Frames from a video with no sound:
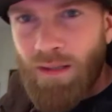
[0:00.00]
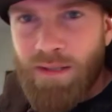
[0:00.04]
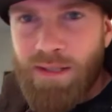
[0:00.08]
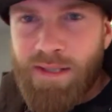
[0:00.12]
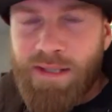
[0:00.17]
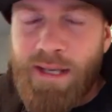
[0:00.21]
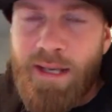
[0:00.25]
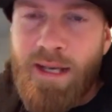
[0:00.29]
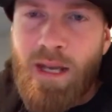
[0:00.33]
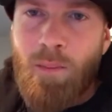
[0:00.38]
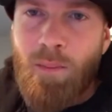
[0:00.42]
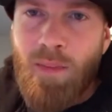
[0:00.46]

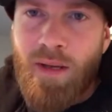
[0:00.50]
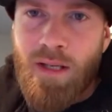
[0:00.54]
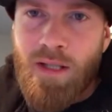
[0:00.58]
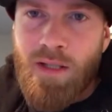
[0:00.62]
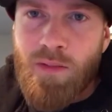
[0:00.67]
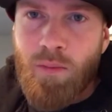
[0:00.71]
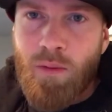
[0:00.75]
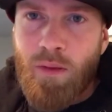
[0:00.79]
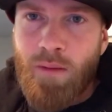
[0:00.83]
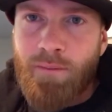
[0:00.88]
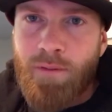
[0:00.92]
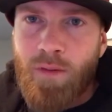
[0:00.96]
Second
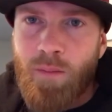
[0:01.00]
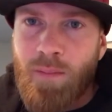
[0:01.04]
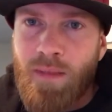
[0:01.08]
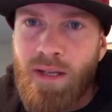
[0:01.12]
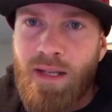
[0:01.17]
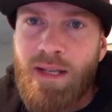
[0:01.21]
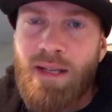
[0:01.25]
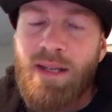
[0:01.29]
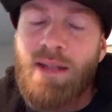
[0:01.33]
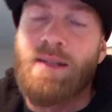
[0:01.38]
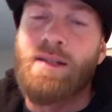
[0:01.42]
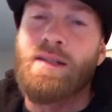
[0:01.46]
biggest one for
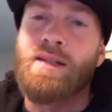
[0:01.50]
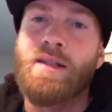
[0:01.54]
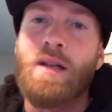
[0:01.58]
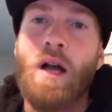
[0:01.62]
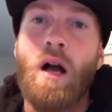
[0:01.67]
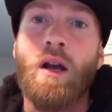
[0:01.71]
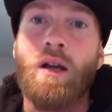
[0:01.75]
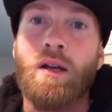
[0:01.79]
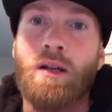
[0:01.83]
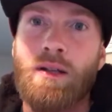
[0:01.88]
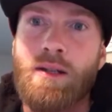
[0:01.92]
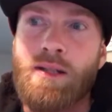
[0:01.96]
me is
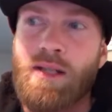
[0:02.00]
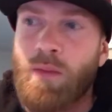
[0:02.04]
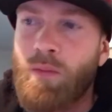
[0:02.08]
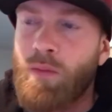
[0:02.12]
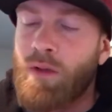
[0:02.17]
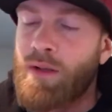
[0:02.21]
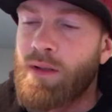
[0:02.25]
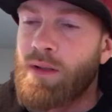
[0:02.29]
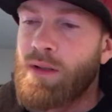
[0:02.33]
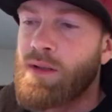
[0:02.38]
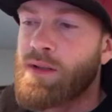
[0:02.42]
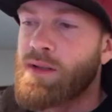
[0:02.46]
talking to
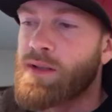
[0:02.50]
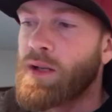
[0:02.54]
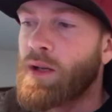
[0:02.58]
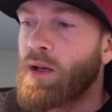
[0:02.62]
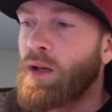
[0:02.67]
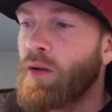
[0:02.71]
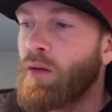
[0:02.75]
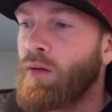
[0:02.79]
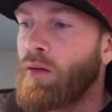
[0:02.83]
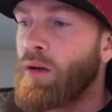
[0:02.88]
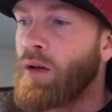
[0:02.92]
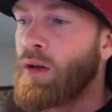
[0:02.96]
someone.
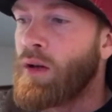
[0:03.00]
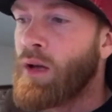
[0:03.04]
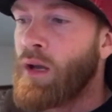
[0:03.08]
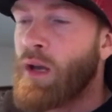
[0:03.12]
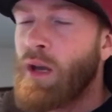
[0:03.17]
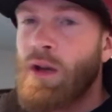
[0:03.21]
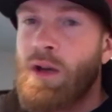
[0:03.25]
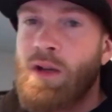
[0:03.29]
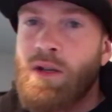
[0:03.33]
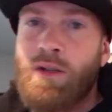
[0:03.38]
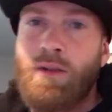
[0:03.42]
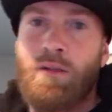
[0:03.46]
So
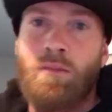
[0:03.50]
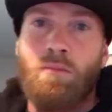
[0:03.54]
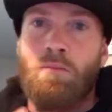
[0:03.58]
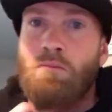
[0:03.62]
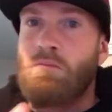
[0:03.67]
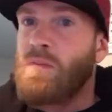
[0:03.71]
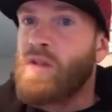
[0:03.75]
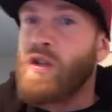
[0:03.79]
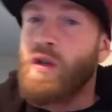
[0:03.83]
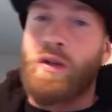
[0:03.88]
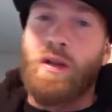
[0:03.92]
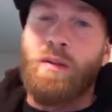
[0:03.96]

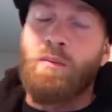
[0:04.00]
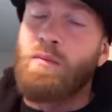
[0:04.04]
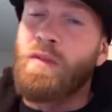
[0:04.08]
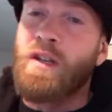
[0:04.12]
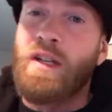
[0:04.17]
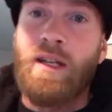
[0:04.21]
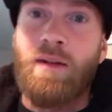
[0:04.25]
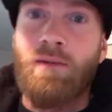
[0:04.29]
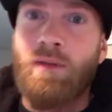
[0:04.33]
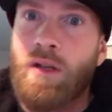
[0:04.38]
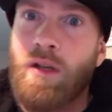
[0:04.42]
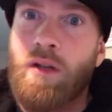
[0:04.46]
you can
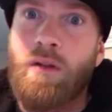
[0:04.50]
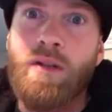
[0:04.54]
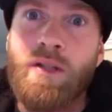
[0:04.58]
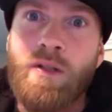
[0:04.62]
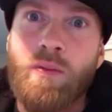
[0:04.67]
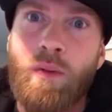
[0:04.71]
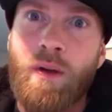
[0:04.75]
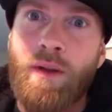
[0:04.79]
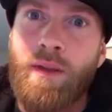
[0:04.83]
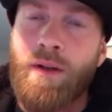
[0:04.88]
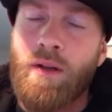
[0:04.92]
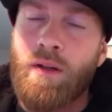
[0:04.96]
even do
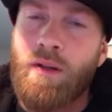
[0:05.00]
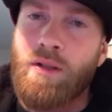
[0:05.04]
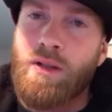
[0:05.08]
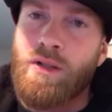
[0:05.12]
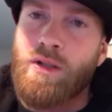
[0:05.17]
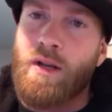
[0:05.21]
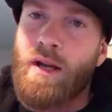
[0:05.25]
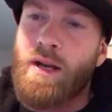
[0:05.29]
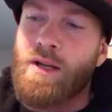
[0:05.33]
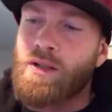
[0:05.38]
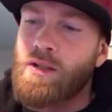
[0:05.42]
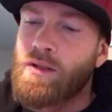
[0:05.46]
this with your
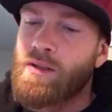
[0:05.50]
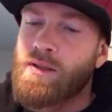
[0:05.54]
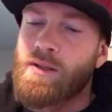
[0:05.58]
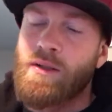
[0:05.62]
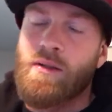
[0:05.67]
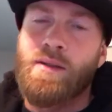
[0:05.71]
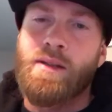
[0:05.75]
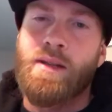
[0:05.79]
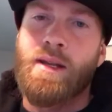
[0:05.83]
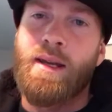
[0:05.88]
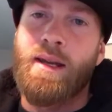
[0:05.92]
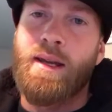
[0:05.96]
distractions.
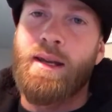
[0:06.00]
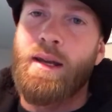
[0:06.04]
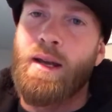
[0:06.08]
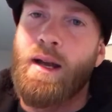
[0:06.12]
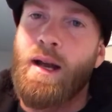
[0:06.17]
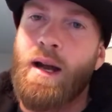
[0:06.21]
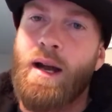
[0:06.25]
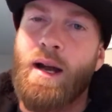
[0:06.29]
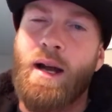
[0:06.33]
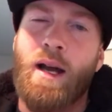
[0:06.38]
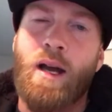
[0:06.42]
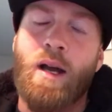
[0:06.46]
So say
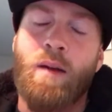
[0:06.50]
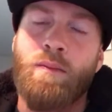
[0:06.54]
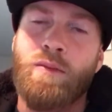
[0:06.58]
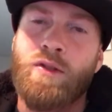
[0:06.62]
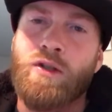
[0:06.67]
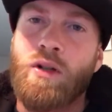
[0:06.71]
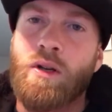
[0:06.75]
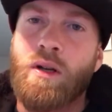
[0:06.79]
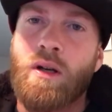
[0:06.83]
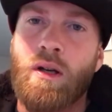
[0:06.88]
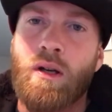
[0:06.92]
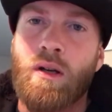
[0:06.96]
I'm
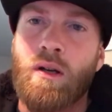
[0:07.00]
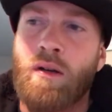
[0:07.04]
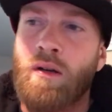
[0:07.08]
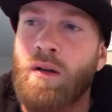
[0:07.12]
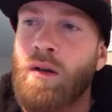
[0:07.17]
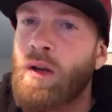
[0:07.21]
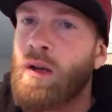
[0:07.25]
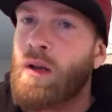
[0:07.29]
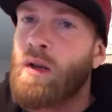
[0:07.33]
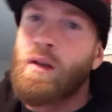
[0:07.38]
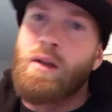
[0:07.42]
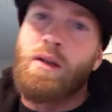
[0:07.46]
triggered
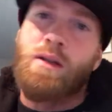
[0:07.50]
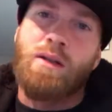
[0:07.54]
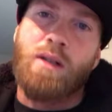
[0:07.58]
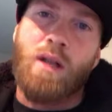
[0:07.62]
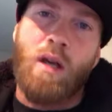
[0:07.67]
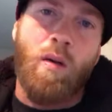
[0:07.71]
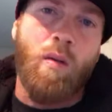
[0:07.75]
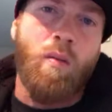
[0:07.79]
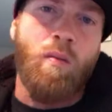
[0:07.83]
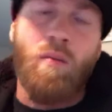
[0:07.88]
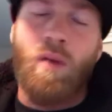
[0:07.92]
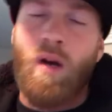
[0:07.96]
because
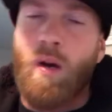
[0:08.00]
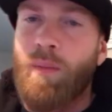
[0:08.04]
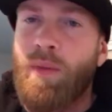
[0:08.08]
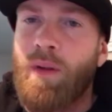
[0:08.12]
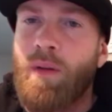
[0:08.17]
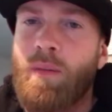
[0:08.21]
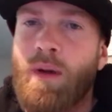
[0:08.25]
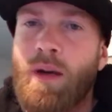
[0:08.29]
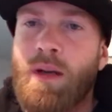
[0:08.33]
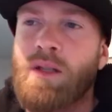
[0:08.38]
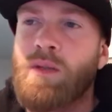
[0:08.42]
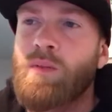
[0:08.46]
I'm up in
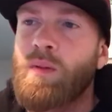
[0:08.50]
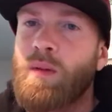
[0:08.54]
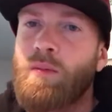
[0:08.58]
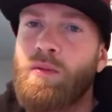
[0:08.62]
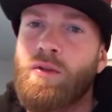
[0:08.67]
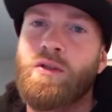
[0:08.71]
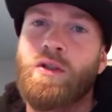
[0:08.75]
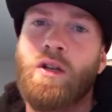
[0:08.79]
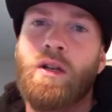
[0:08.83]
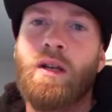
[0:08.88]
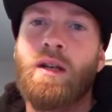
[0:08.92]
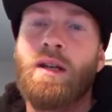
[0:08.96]
the mountains,
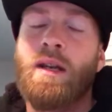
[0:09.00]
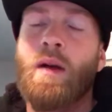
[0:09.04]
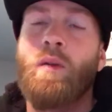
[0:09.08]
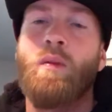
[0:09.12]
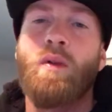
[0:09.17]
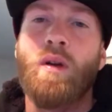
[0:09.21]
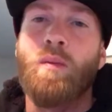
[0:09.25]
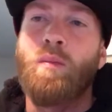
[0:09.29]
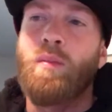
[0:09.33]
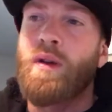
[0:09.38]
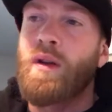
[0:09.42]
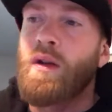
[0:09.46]
people are drinking, I
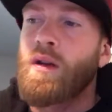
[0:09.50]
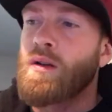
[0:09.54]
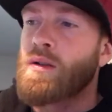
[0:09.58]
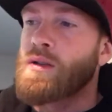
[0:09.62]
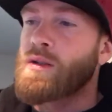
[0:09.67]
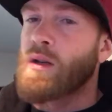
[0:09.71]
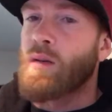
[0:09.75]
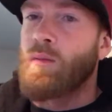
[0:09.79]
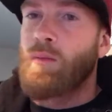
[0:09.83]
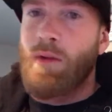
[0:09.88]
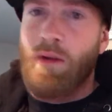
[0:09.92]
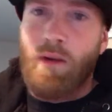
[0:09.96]
want a beer,
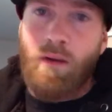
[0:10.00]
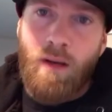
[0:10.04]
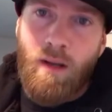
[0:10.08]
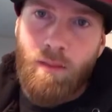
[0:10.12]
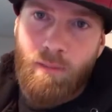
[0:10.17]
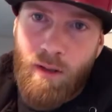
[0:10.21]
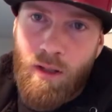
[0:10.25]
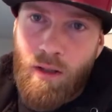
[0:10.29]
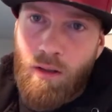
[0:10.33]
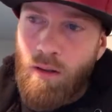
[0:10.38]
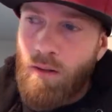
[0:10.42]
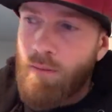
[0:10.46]
so I'm going to
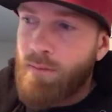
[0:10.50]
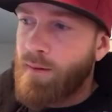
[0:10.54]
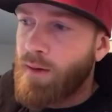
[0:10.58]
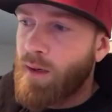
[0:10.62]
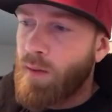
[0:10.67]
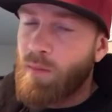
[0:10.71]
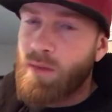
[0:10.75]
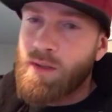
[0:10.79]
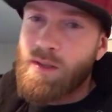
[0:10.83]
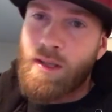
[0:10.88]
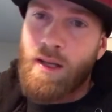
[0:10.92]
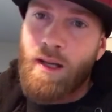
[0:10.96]
grab my girlfriend,
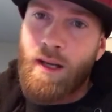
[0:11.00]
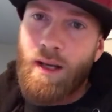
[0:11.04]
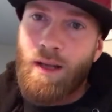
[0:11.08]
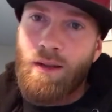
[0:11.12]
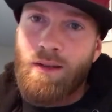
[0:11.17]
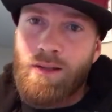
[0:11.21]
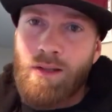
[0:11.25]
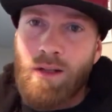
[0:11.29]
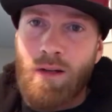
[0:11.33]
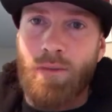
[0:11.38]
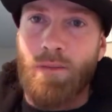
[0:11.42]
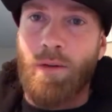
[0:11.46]
I'm going to say, hey,
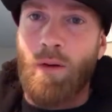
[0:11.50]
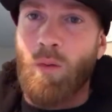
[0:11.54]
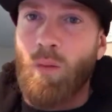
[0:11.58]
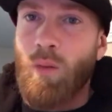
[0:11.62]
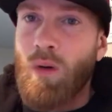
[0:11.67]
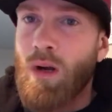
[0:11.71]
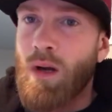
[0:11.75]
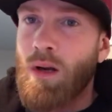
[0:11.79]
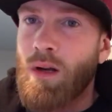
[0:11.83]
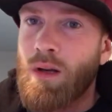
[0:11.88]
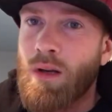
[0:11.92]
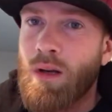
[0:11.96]
let's go for a
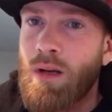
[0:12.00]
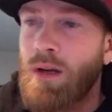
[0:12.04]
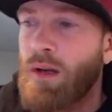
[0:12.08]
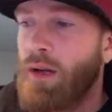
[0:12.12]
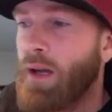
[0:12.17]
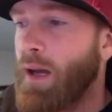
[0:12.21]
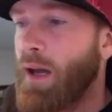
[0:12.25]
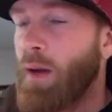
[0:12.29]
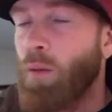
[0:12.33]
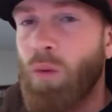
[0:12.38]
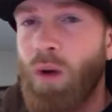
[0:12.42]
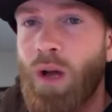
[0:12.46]
walk.
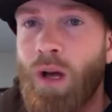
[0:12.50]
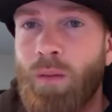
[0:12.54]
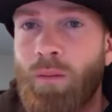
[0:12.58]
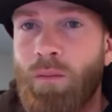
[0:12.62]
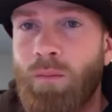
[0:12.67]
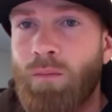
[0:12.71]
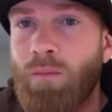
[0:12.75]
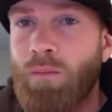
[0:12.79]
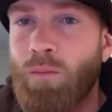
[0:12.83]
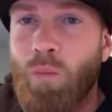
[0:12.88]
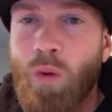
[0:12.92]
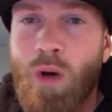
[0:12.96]
And while
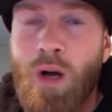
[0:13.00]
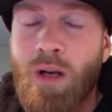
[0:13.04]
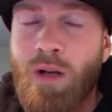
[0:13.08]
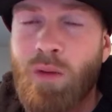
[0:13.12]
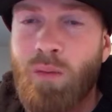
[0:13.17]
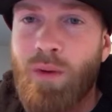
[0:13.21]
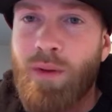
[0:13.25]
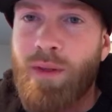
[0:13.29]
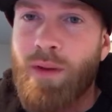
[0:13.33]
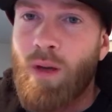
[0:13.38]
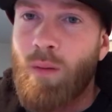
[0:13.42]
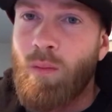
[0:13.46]
I'm
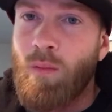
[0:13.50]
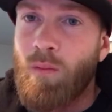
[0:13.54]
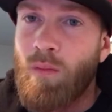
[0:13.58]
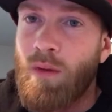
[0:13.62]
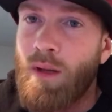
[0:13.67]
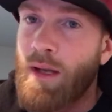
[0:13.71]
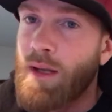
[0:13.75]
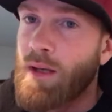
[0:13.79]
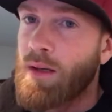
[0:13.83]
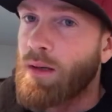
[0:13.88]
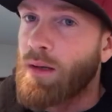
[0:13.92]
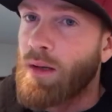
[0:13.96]
walking with her, I'm going
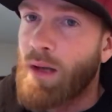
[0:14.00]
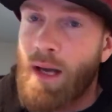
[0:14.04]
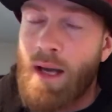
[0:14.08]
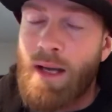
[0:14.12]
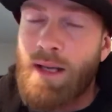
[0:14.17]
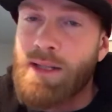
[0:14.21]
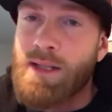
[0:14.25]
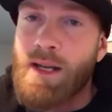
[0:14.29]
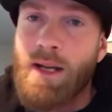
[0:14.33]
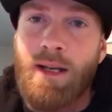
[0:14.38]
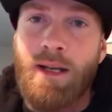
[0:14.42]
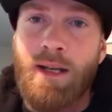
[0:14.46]
to be like,
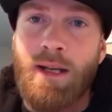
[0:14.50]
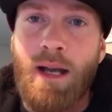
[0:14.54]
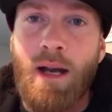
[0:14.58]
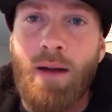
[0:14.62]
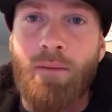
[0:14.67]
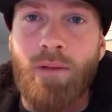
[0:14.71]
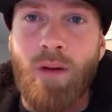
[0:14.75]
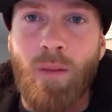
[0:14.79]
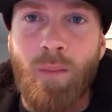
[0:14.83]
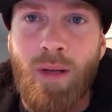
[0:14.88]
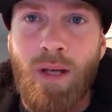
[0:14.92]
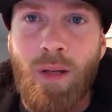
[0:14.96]
I just had to get
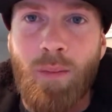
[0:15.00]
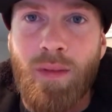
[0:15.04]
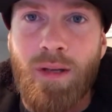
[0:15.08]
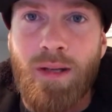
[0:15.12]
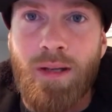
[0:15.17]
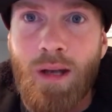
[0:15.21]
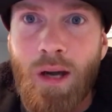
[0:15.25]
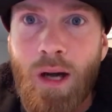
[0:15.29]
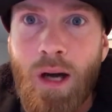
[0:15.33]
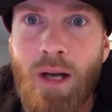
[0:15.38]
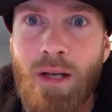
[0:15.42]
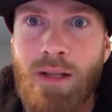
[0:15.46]
out for a minute
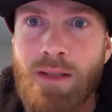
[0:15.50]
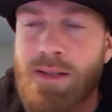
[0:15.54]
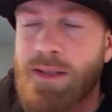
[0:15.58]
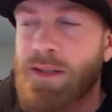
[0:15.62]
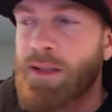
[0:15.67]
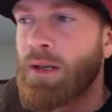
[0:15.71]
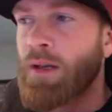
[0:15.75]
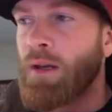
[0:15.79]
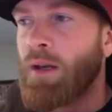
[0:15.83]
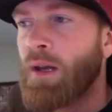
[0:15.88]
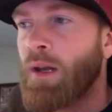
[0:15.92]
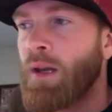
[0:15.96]

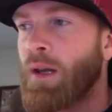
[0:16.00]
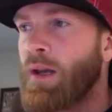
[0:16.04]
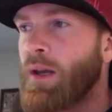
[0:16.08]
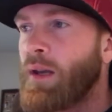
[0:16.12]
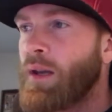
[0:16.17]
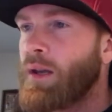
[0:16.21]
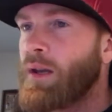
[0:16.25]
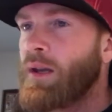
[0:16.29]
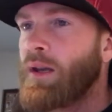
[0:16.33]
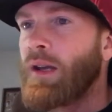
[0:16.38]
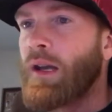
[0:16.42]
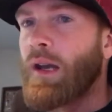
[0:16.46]
because,
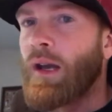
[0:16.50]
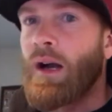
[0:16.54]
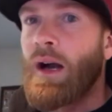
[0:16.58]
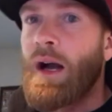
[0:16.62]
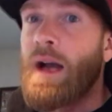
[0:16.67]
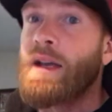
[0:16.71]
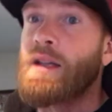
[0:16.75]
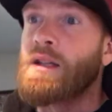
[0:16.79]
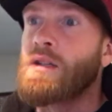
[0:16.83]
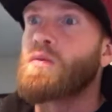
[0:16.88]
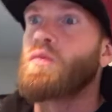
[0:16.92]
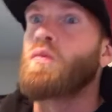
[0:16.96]
you know,
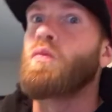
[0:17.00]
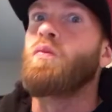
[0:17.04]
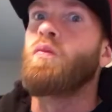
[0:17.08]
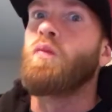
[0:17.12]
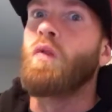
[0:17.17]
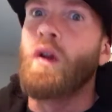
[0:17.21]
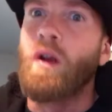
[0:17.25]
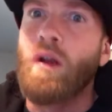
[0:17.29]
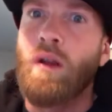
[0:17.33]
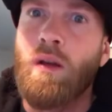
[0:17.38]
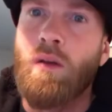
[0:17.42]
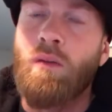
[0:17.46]
I just
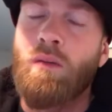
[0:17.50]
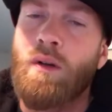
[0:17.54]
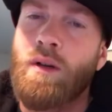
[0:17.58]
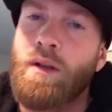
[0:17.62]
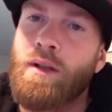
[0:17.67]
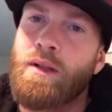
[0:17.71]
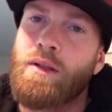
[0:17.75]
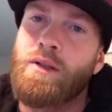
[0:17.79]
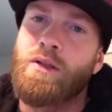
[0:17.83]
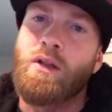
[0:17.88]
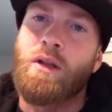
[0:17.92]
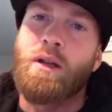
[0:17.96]
really
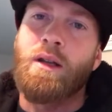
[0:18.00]
wanted to